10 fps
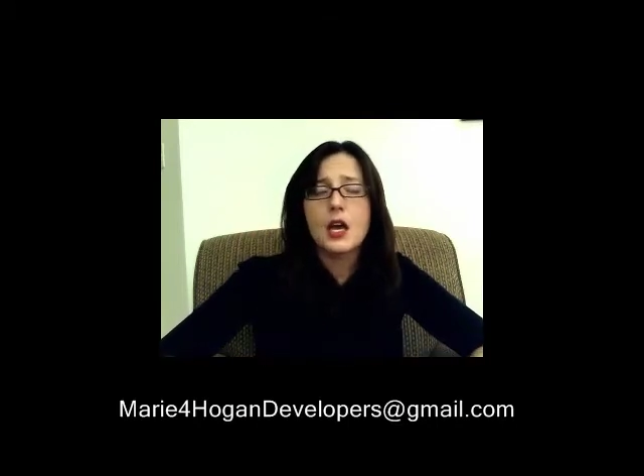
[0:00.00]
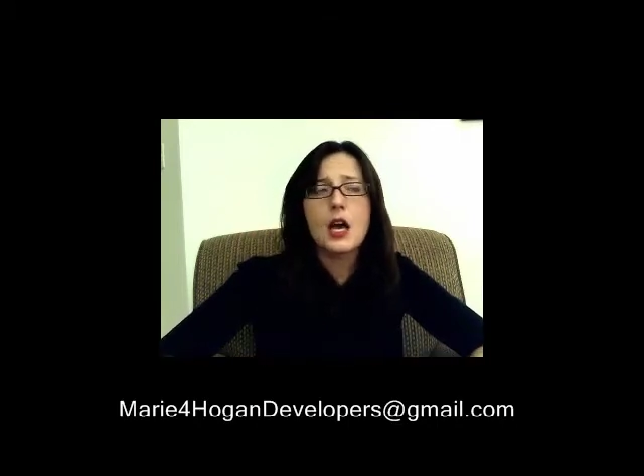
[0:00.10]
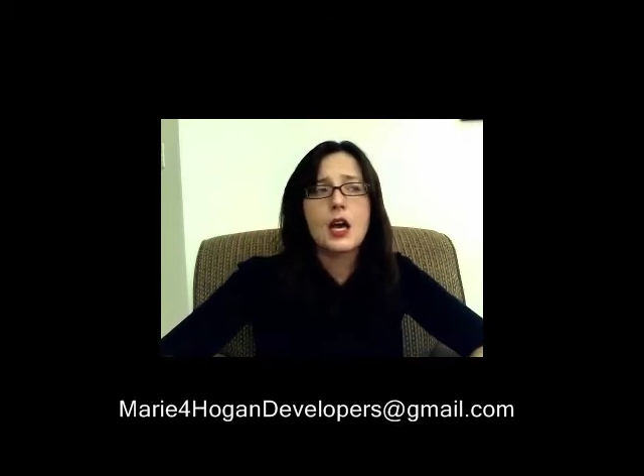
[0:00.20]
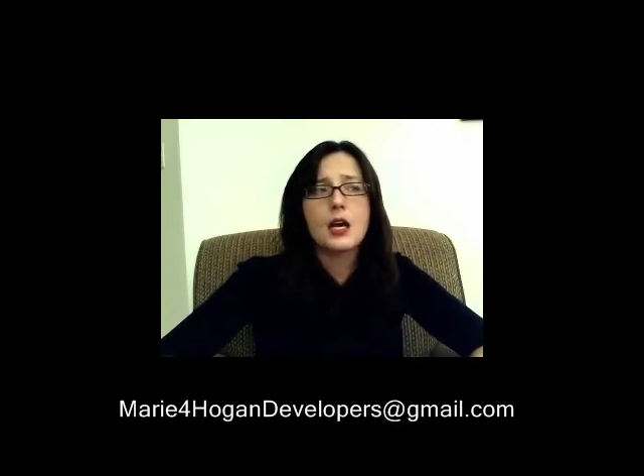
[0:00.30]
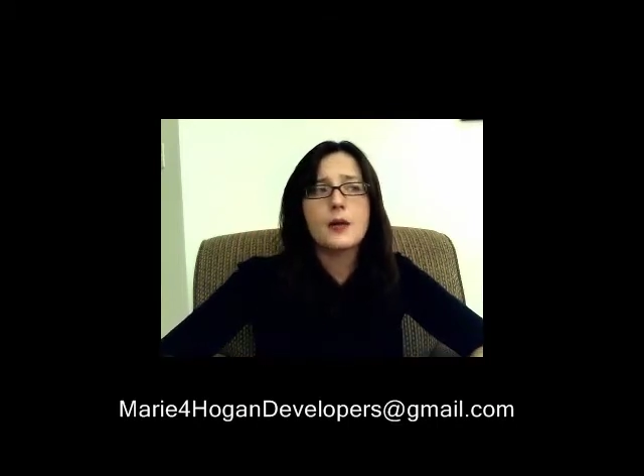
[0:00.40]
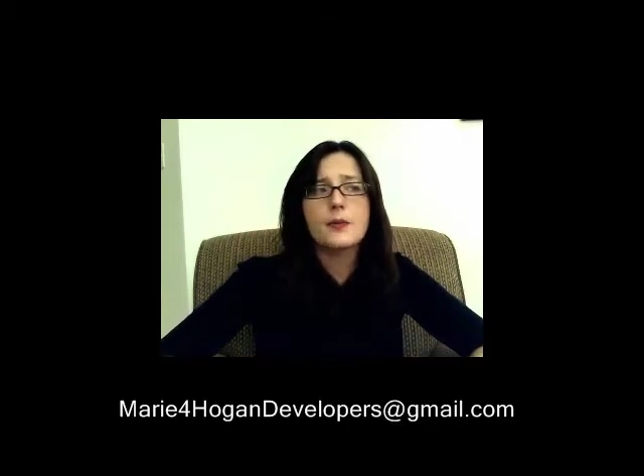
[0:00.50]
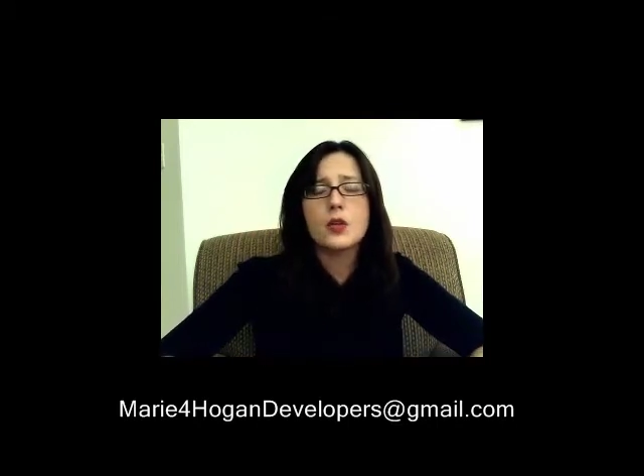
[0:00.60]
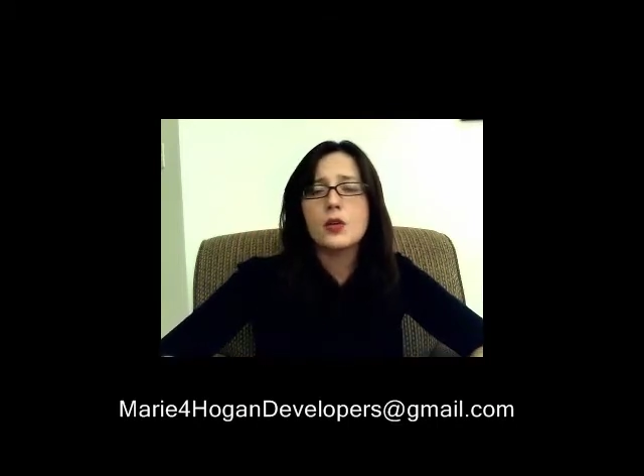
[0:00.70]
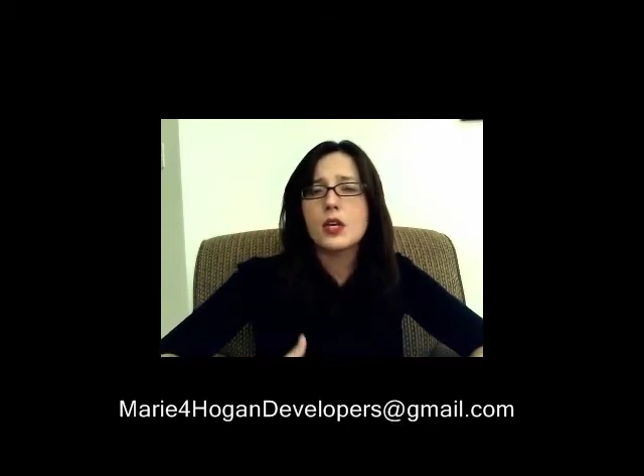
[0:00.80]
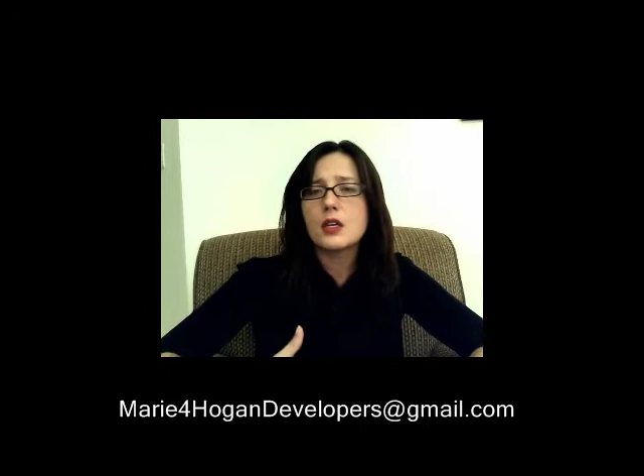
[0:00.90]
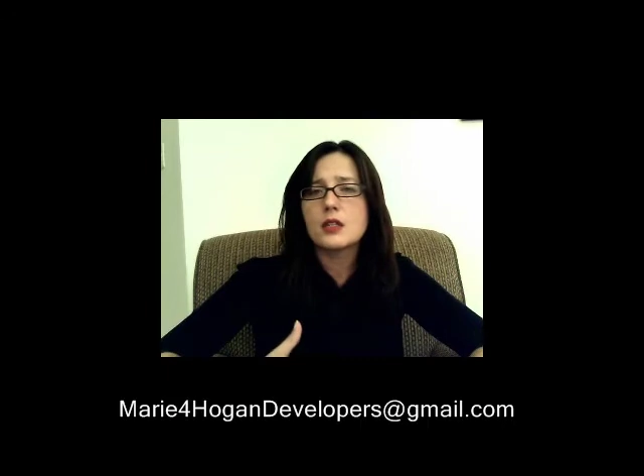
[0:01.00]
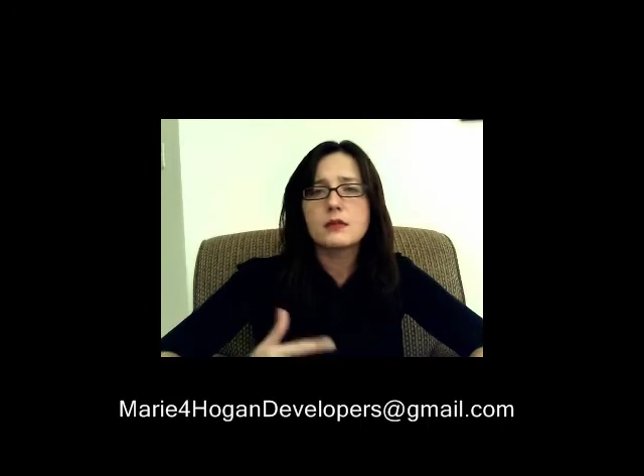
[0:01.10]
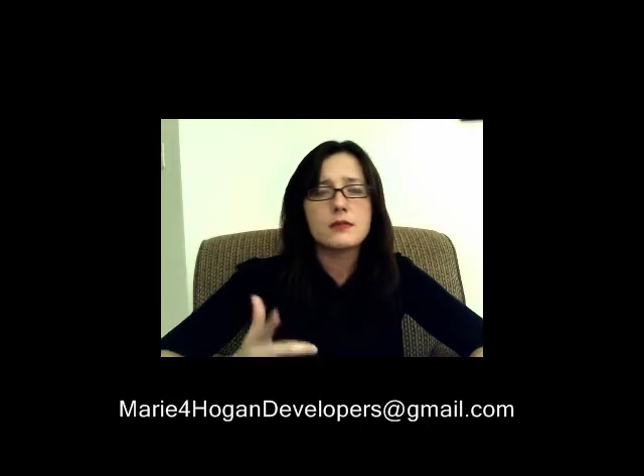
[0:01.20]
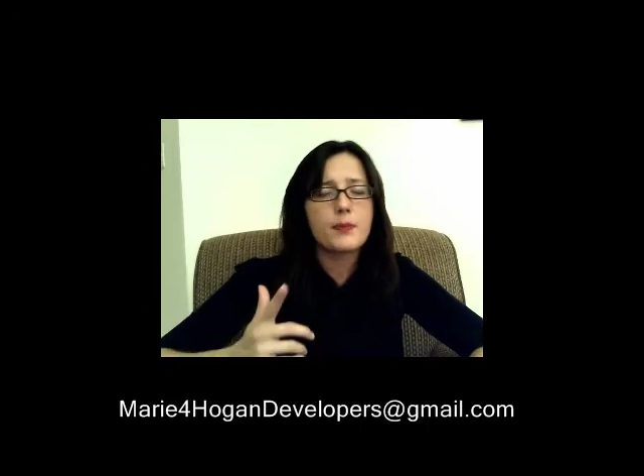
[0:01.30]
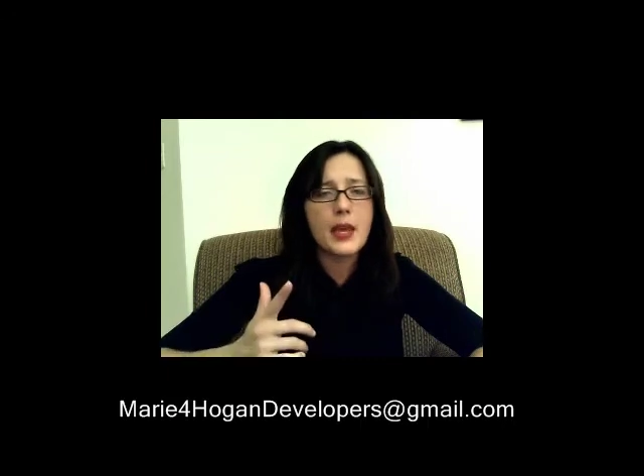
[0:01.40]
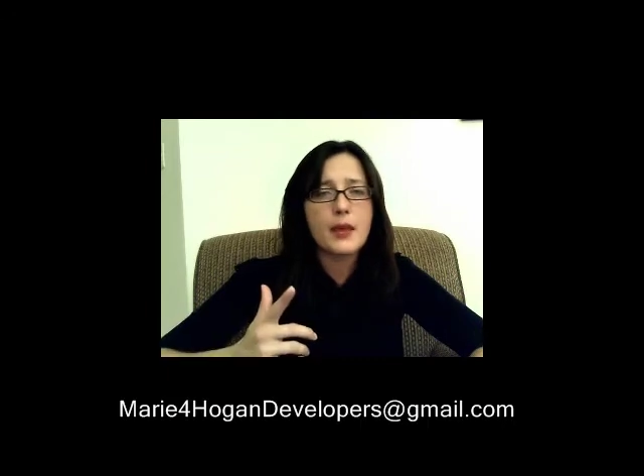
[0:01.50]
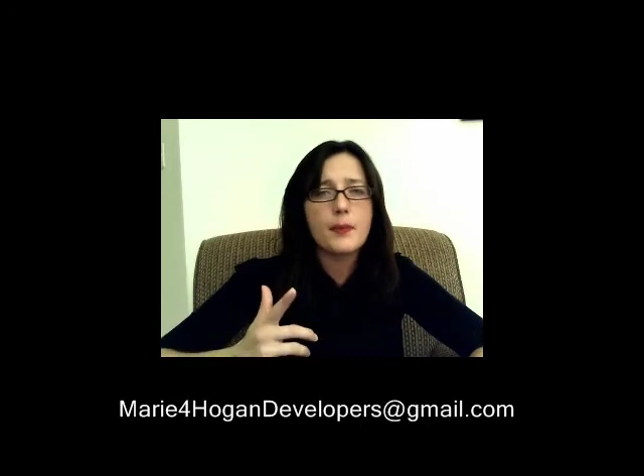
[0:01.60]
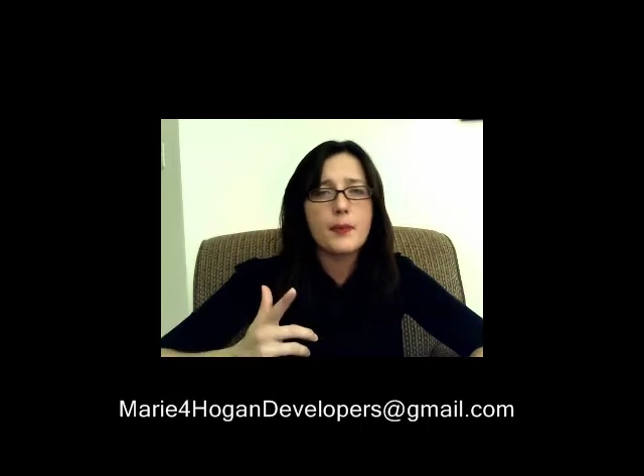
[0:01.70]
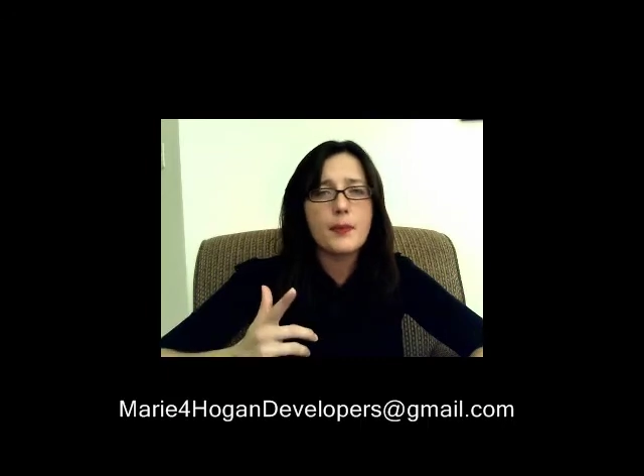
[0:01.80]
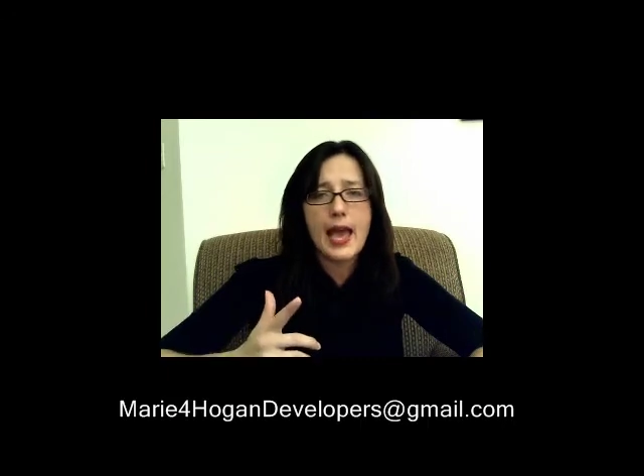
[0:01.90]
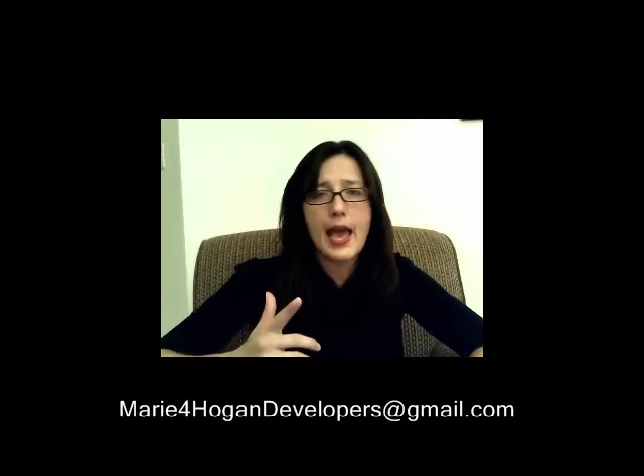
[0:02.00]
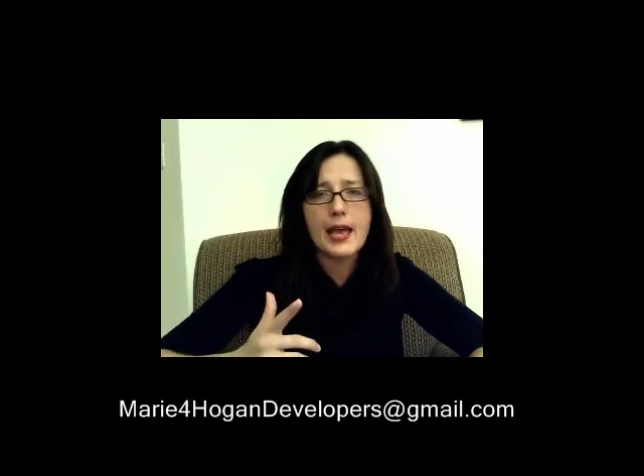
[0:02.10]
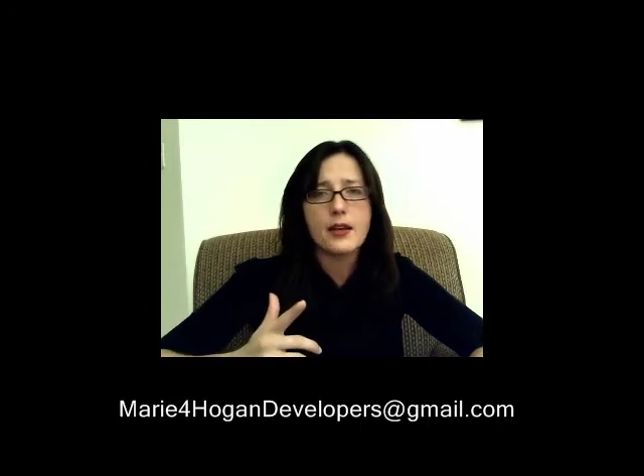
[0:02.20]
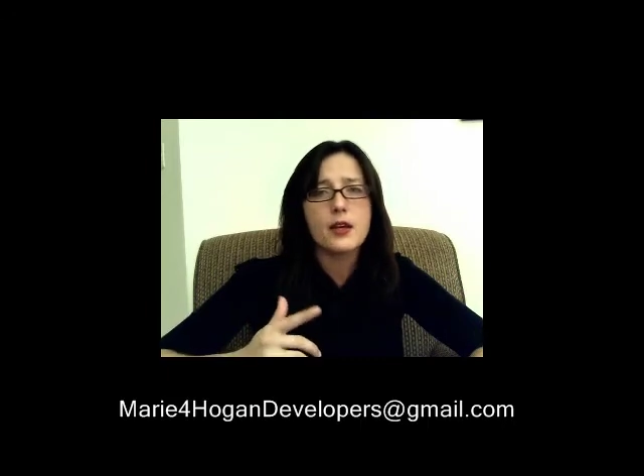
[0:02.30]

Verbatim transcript: Um, you can ping me at